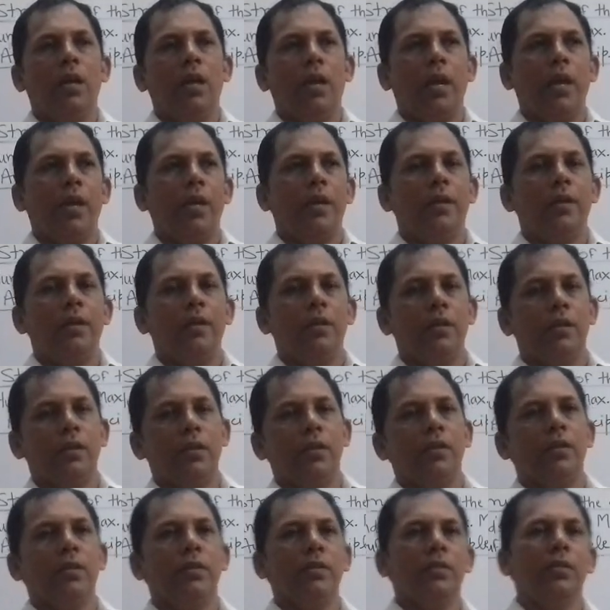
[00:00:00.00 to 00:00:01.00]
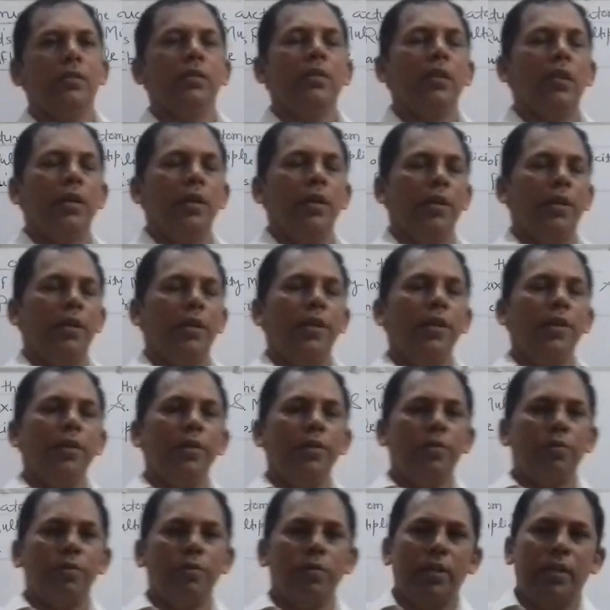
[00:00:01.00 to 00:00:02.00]
and
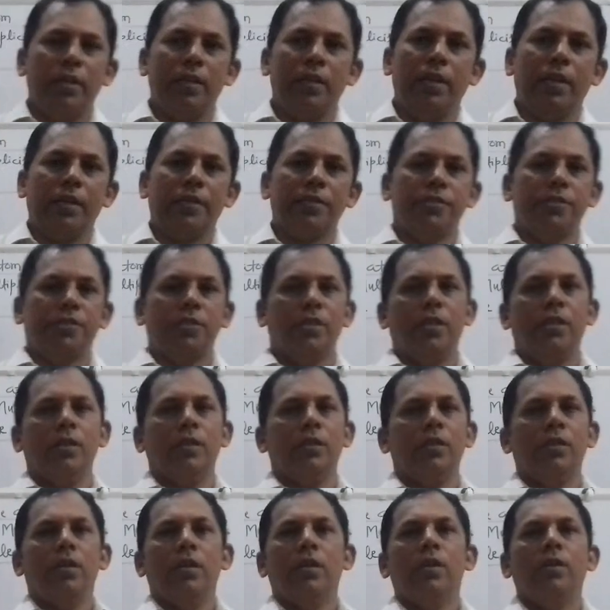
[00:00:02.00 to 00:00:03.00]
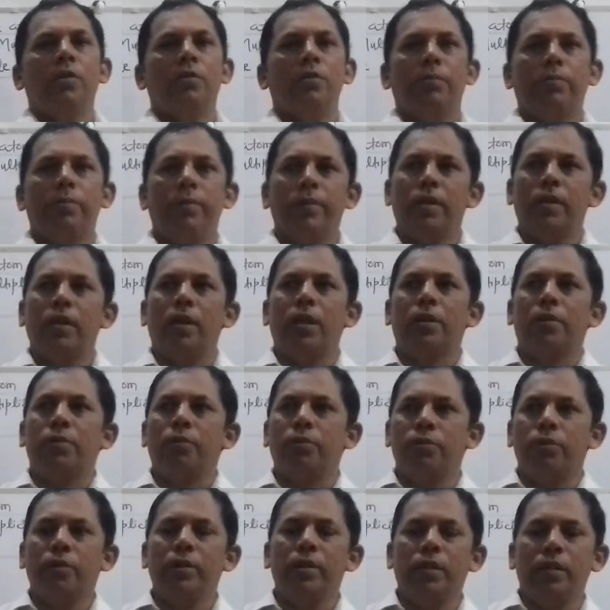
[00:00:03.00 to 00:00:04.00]
in today's lecture, we
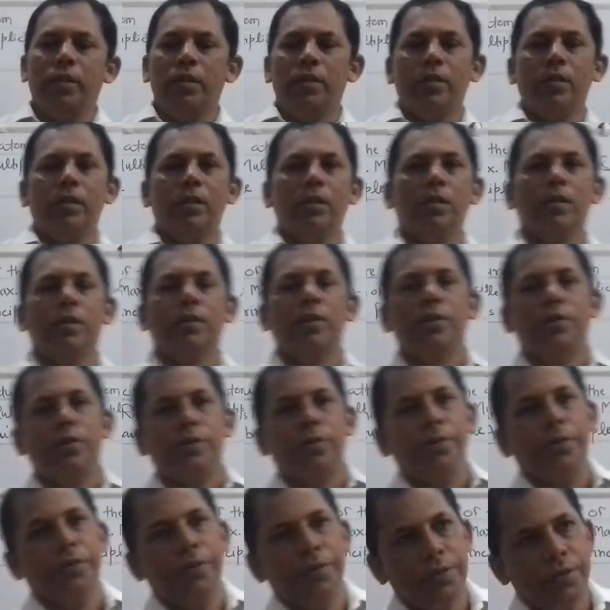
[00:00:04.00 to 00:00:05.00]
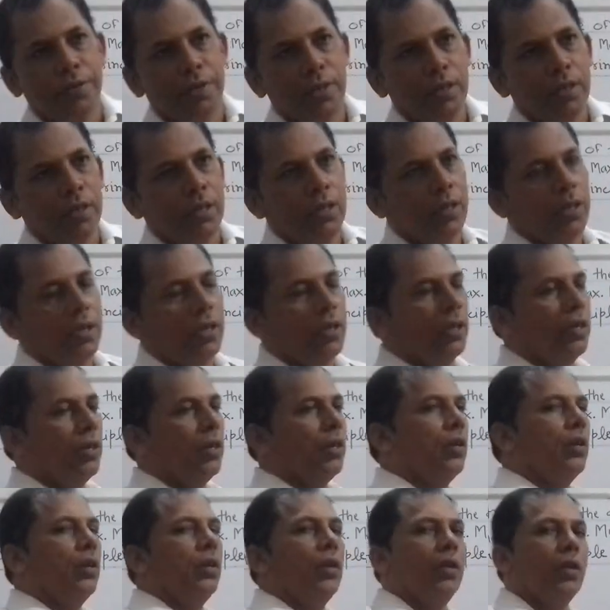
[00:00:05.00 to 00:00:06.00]
are going to
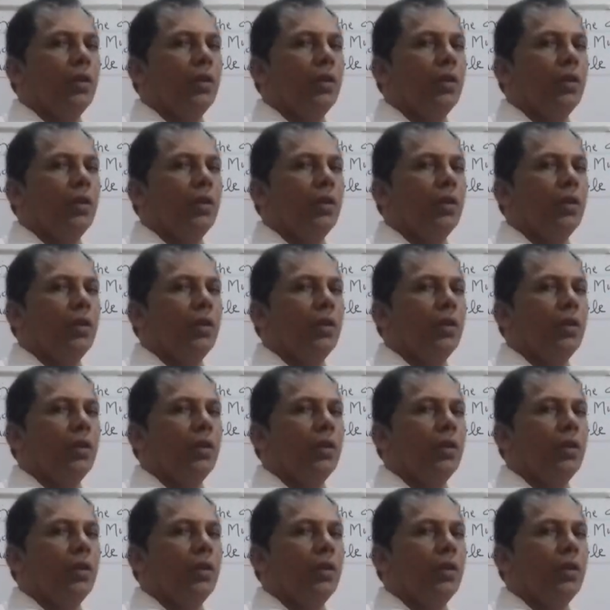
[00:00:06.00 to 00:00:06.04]
study